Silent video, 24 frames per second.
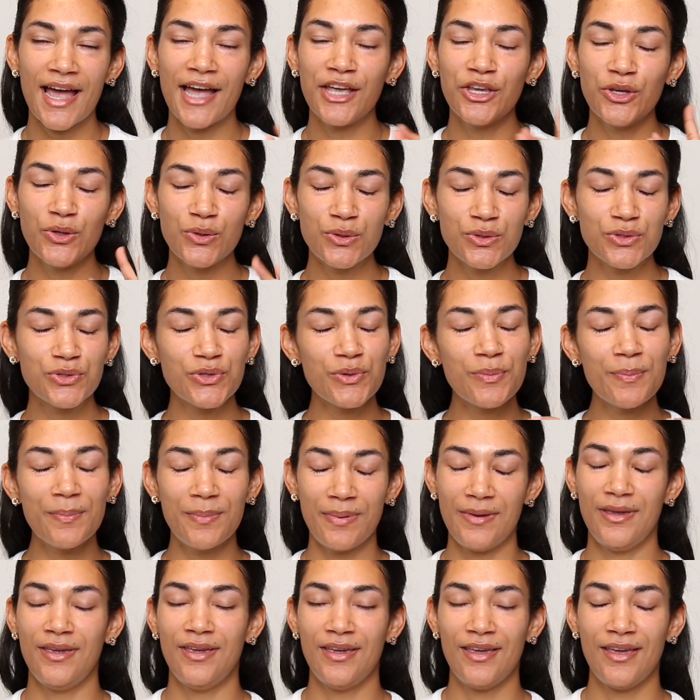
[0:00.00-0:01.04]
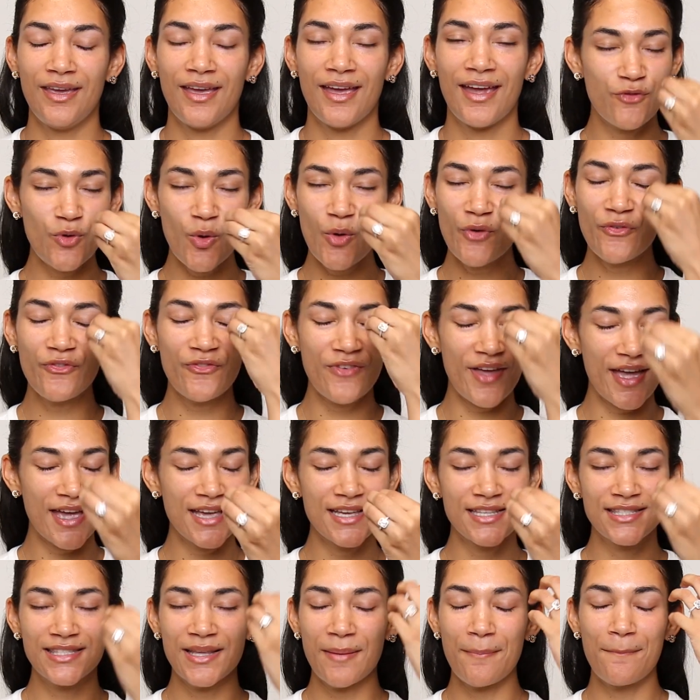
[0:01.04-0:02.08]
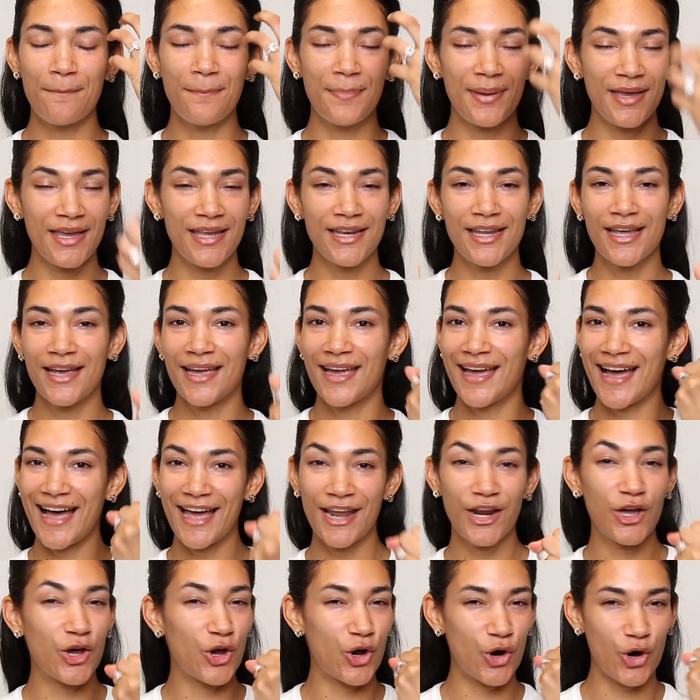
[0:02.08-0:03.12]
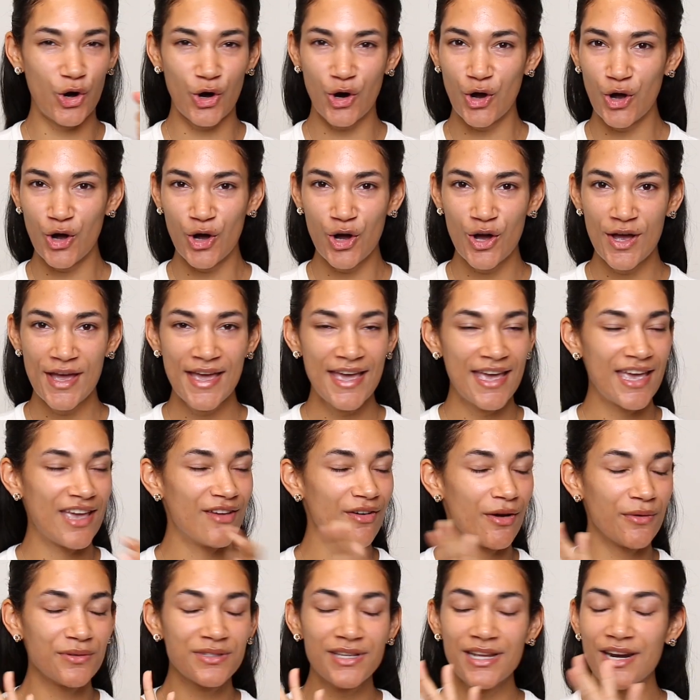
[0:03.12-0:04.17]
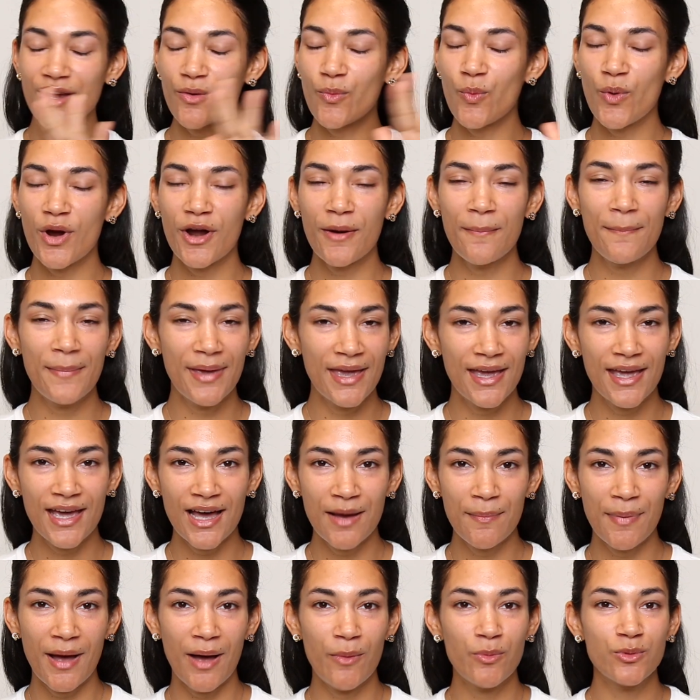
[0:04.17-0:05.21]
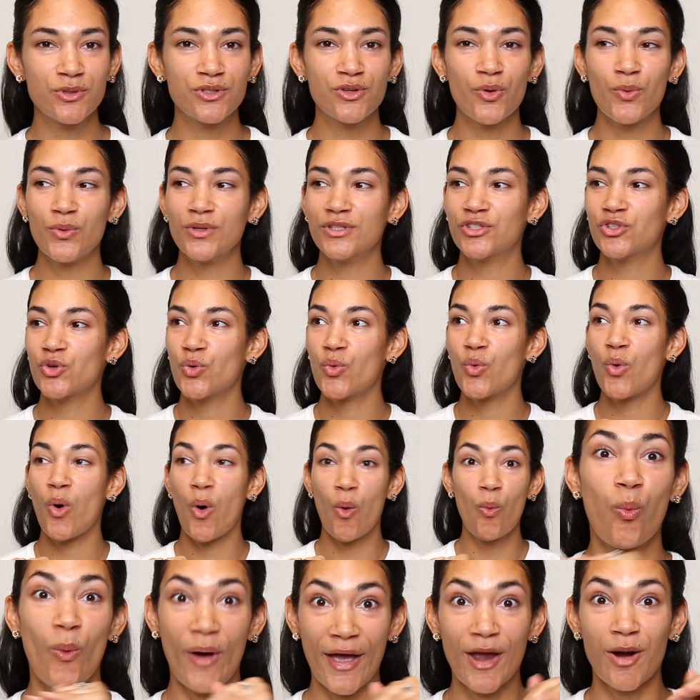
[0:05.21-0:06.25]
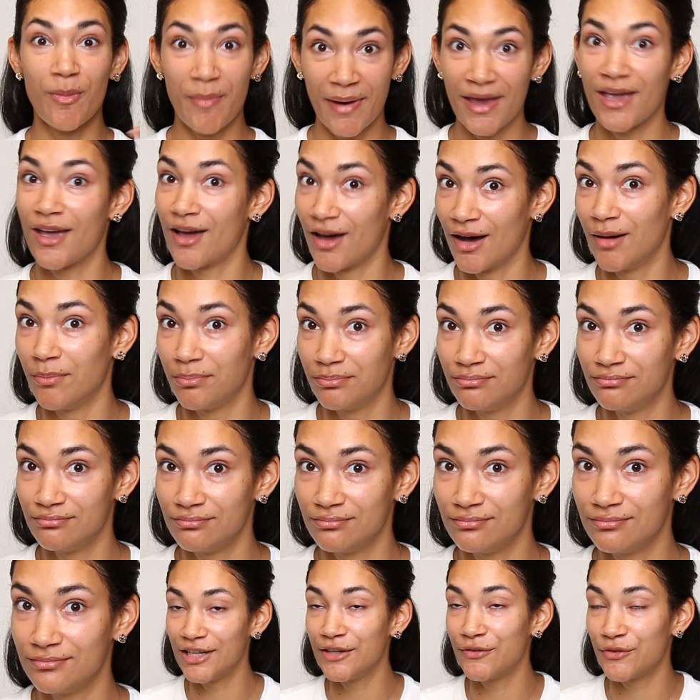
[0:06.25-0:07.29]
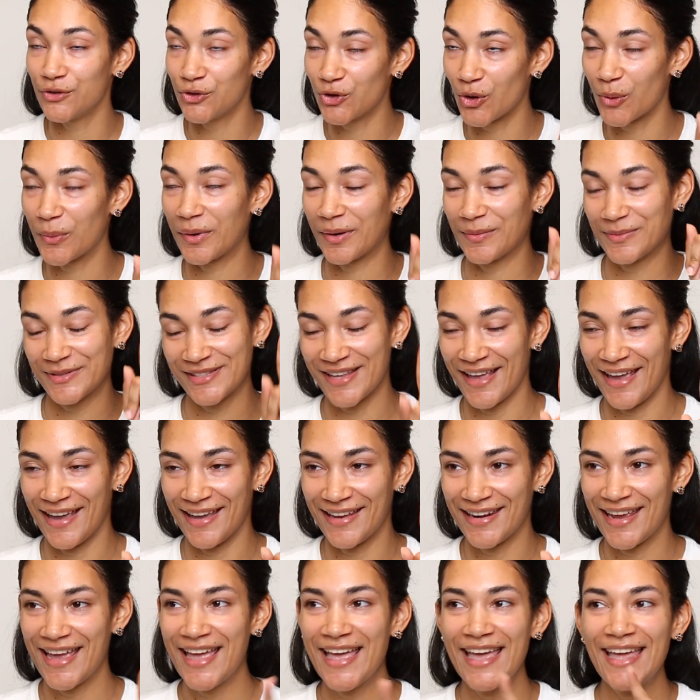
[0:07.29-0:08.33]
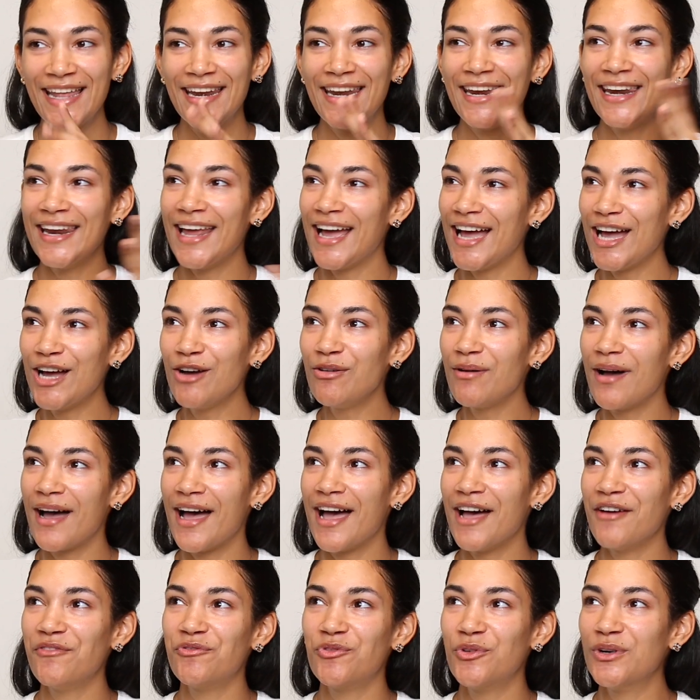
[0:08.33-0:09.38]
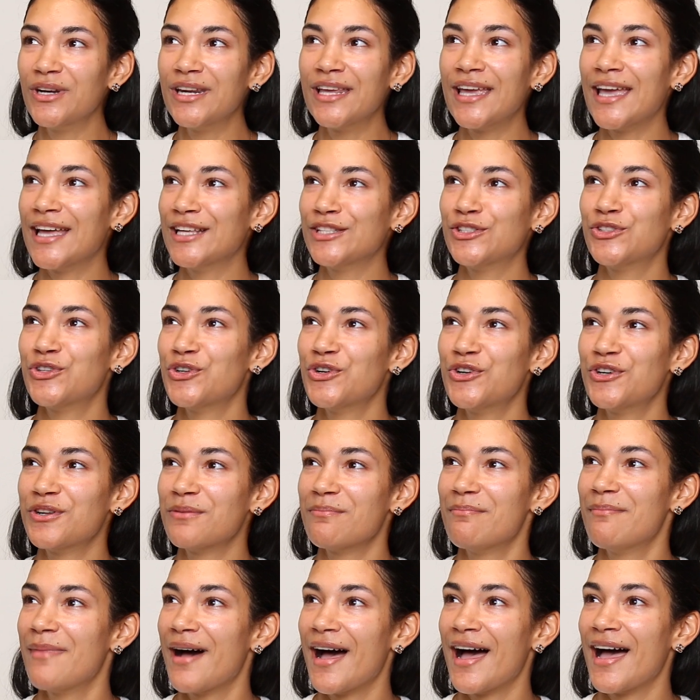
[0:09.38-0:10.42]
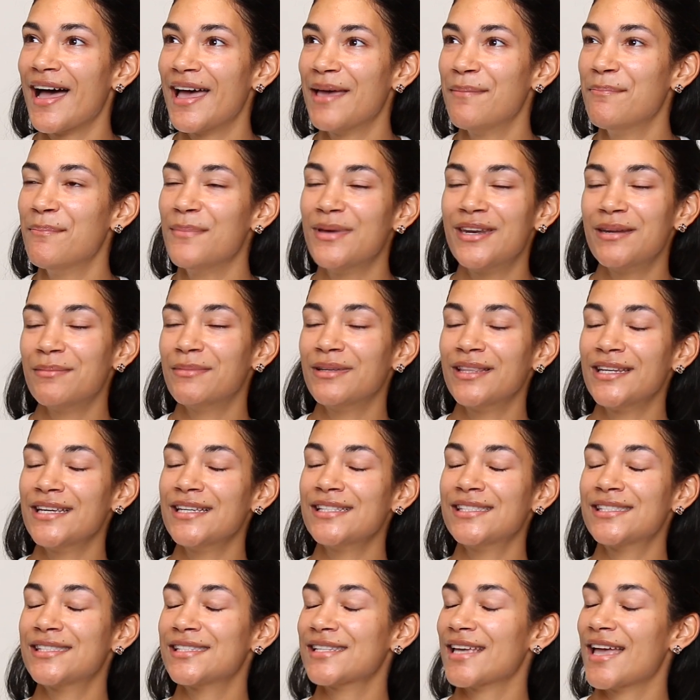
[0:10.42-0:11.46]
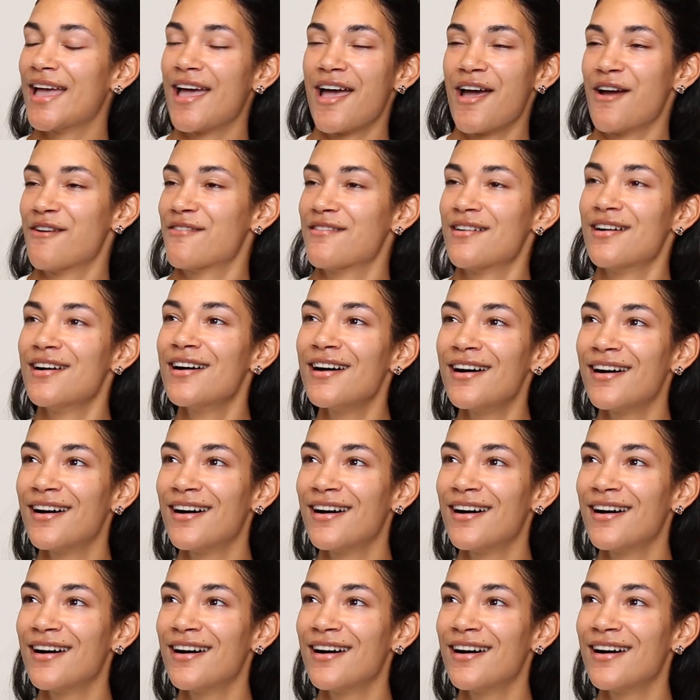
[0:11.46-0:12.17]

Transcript: I used to be full face beat kind of girl. If I was gonna wear makeup, I was going to wear makeup, if you know what I'm saying. Now I have really entered my minimalist era.